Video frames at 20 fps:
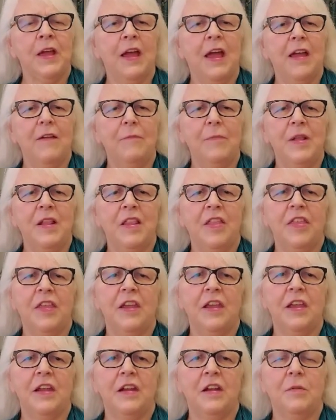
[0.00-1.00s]
I've been
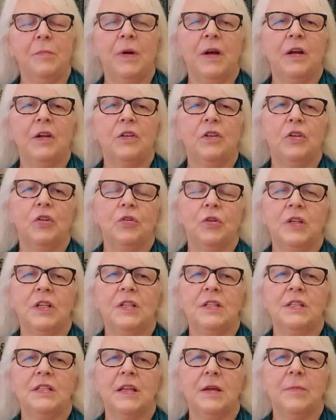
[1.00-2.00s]
thinking about
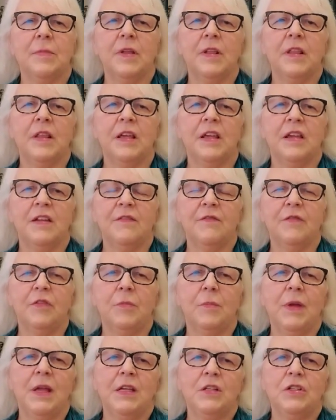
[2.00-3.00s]
doing some of the
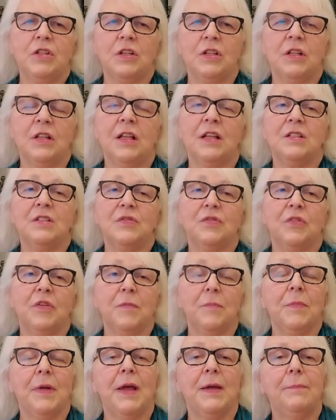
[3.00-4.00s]
information that's
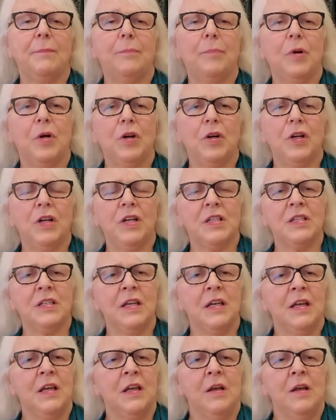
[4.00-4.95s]
from my books,